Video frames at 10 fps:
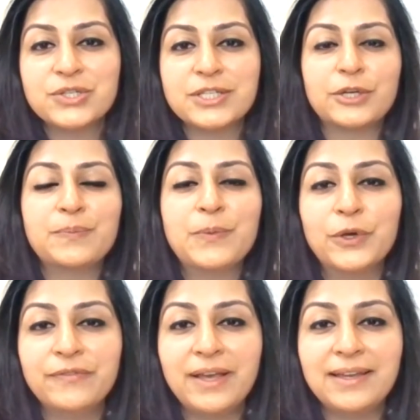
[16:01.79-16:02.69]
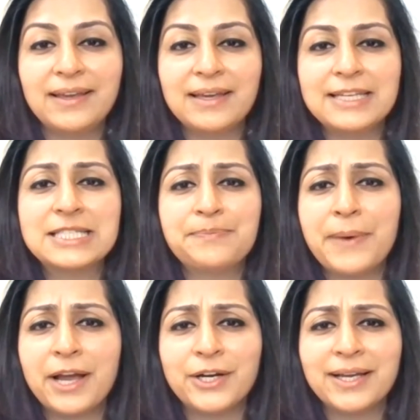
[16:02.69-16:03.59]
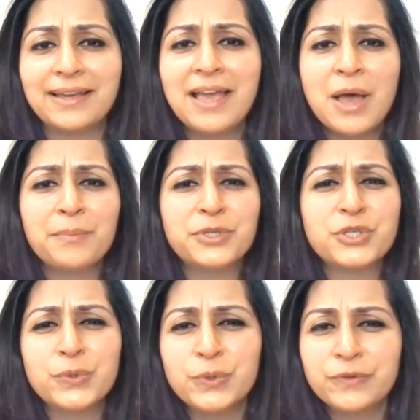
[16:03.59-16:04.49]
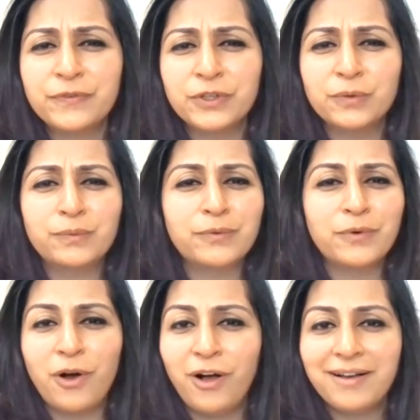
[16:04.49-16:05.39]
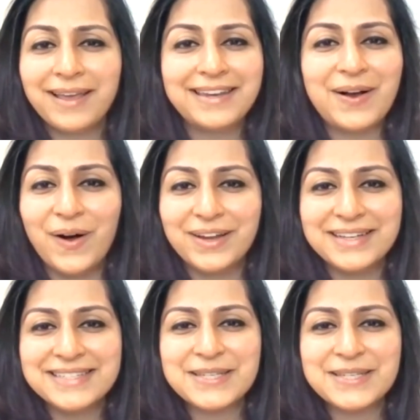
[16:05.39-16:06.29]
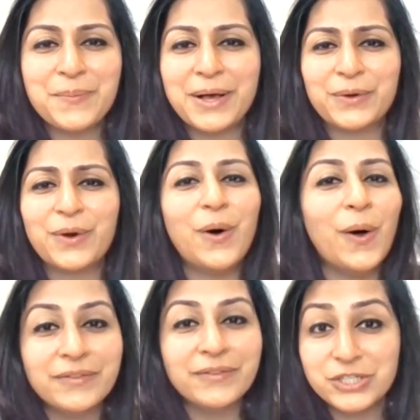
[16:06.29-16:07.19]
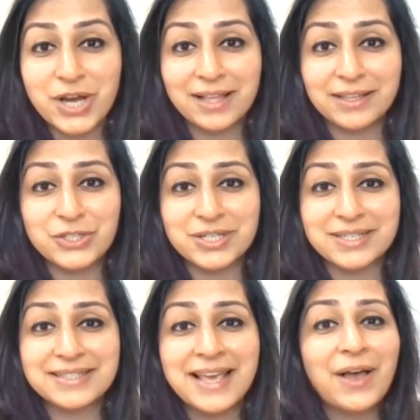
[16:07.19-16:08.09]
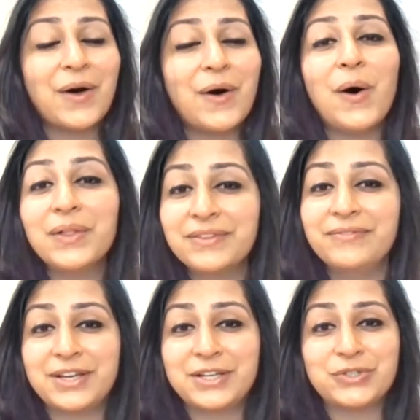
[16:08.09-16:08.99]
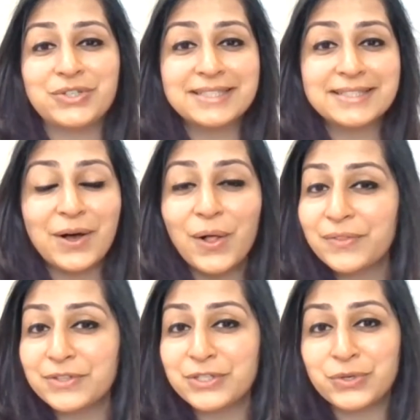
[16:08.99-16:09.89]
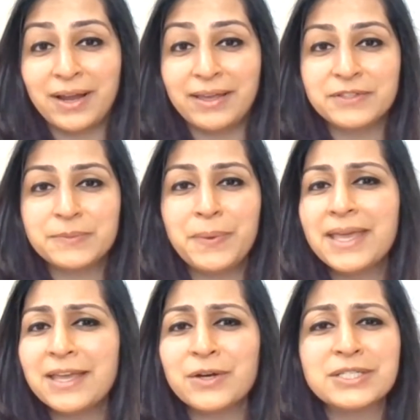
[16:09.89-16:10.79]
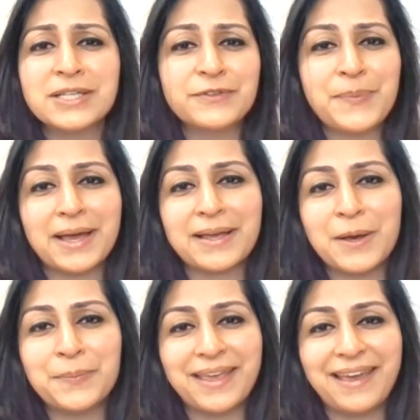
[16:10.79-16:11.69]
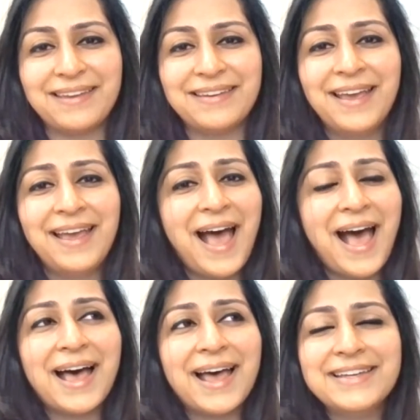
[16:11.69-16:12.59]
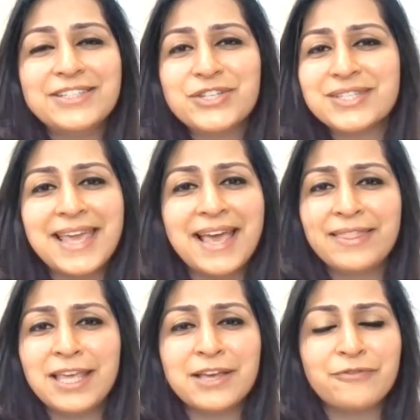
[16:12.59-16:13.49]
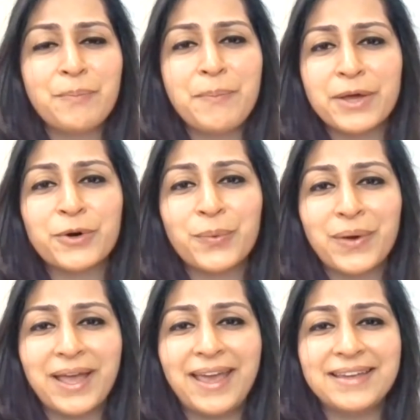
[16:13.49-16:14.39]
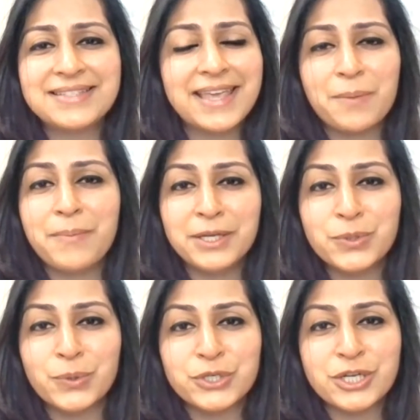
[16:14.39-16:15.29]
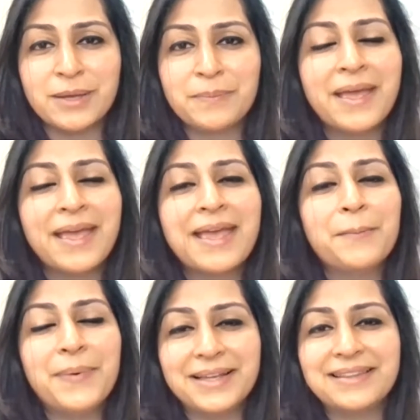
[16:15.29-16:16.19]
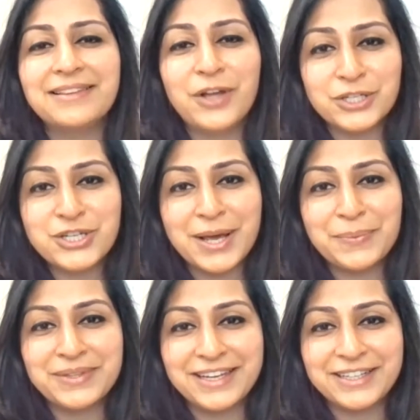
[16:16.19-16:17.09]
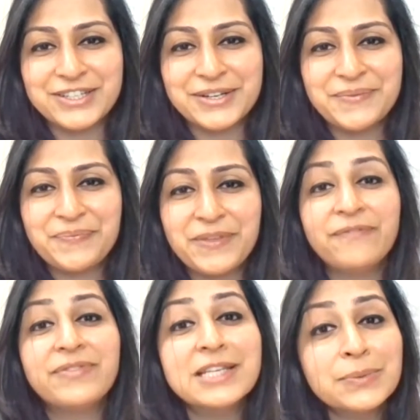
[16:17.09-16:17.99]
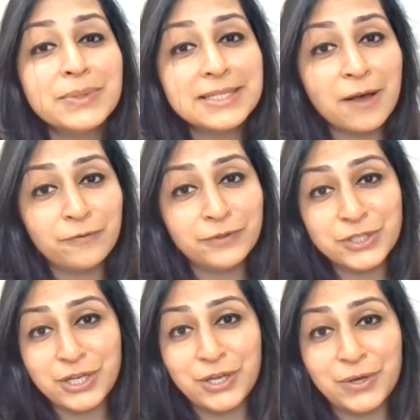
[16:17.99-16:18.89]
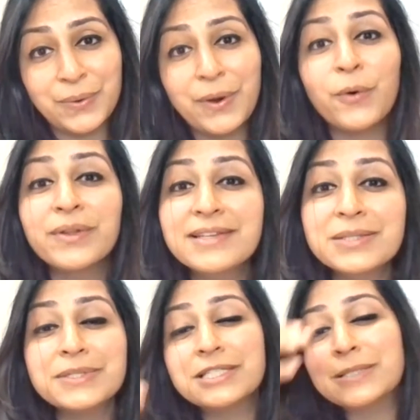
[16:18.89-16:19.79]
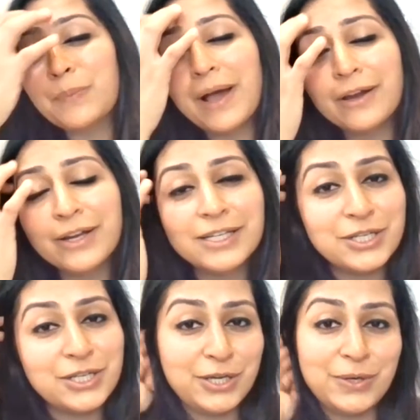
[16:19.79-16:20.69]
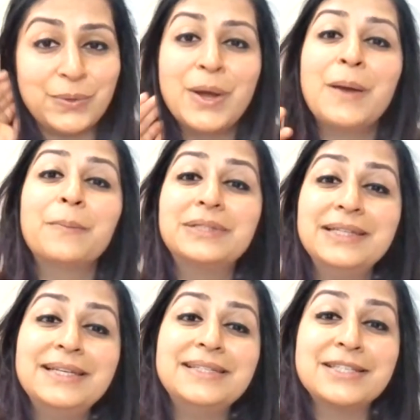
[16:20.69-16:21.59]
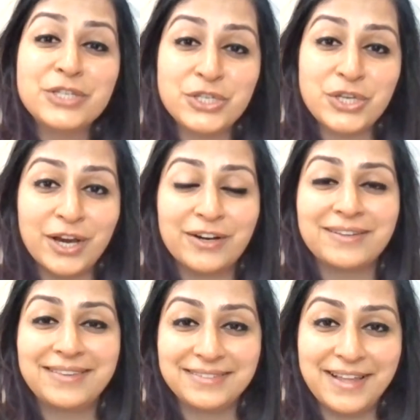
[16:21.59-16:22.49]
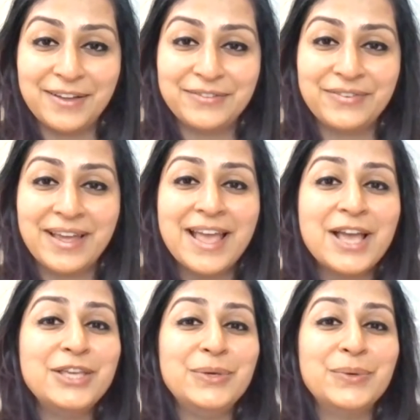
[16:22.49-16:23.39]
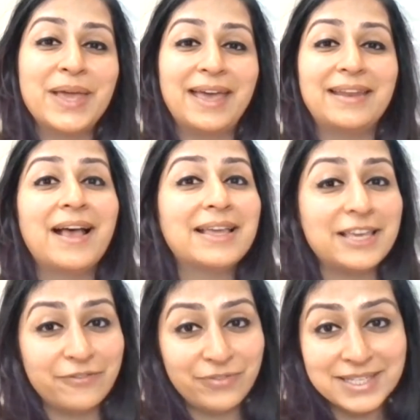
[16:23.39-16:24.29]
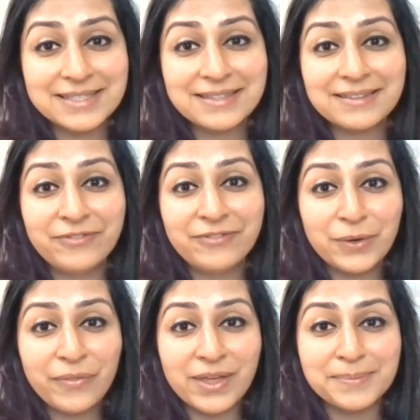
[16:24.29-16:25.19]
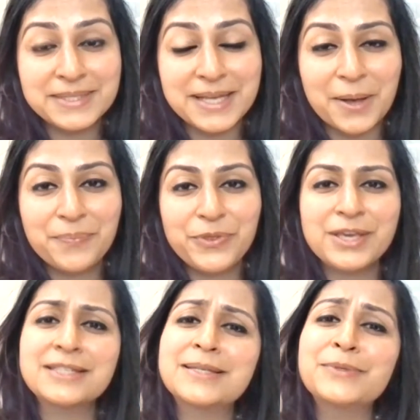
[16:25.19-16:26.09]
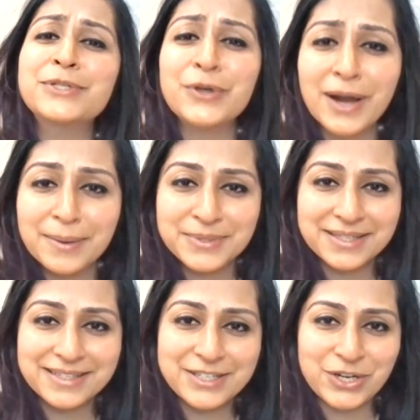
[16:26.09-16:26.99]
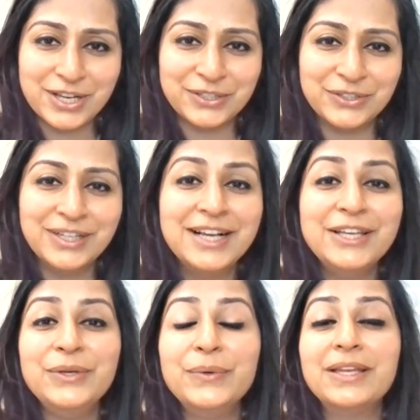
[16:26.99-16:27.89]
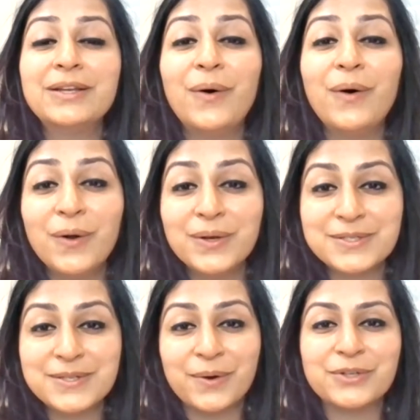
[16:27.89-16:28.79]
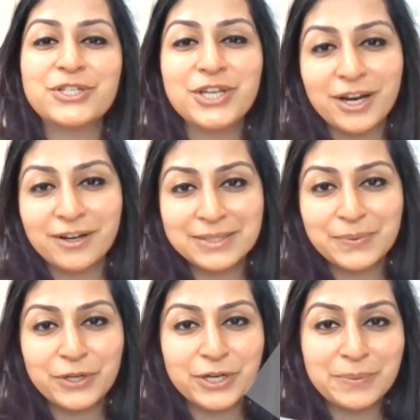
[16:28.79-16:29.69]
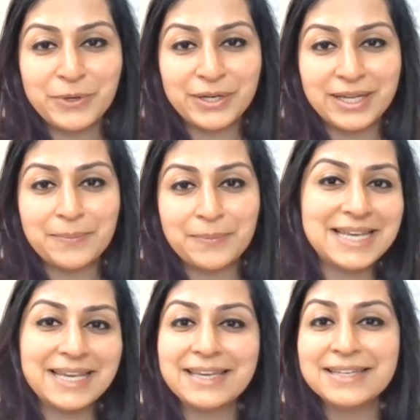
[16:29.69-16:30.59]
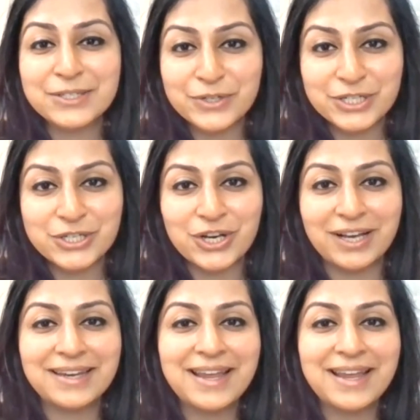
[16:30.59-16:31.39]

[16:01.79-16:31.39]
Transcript: that are motivating, inspiring, but truthful, raw, and honest about all of the challenges, all of the victories, all of the triumphs, picking ourselves back up again. I just can't think of a better way to get mentorship but Law Chat with Girija. If this was helpful to you or this was inspiring to you, please share the love. You can give this video a thumbs up. You can subscribe to this channel. You can also share this with your community by taking a screenshot